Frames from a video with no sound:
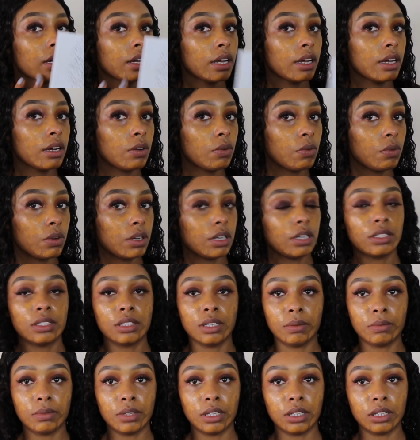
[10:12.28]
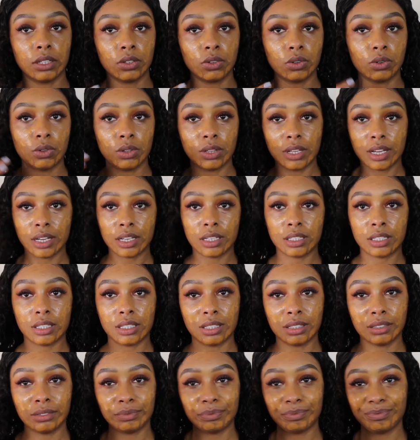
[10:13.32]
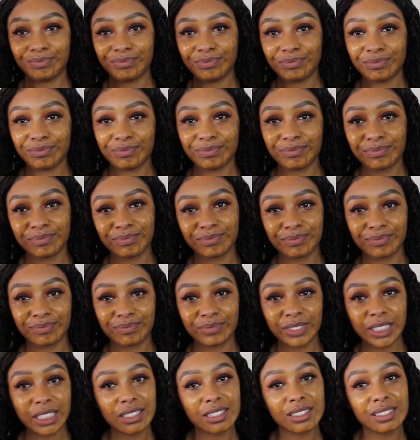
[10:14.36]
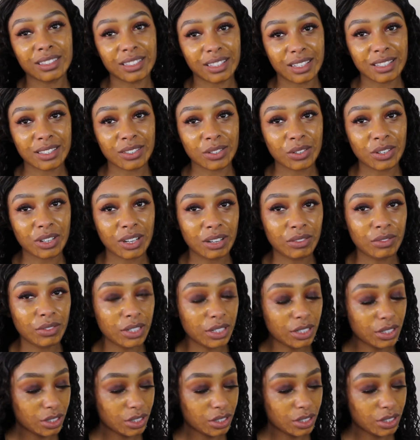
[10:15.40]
kind of wanted something a little less on the coverage.